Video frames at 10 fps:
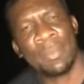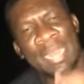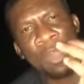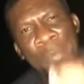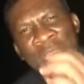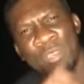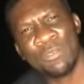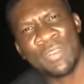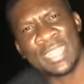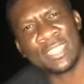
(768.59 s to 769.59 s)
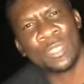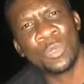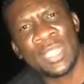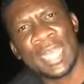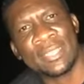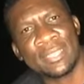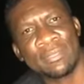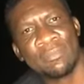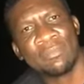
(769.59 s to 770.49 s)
But how many of us do that?